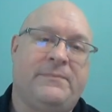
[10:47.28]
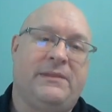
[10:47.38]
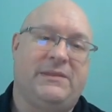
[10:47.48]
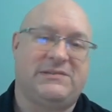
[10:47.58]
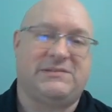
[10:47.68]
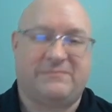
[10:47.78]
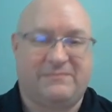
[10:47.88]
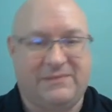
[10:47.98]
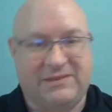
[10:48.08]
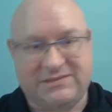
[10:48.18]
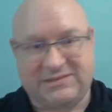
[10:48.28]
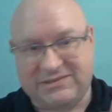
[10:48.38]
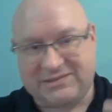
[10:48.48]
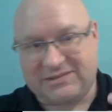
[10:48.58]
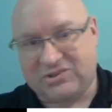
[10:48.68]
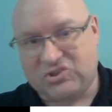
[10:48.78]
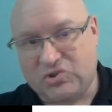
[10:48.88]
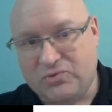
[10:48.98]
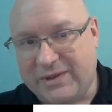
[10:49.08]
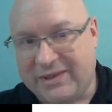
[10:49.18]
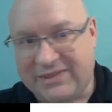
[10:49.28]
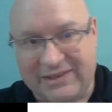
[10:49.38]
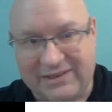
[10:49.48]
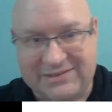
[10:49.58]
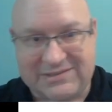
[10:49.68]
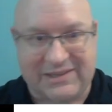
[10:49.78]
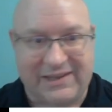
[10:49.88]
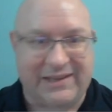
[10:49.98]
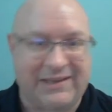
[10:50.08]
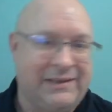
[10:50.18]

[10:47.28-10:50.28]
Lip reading: This is assuming things like,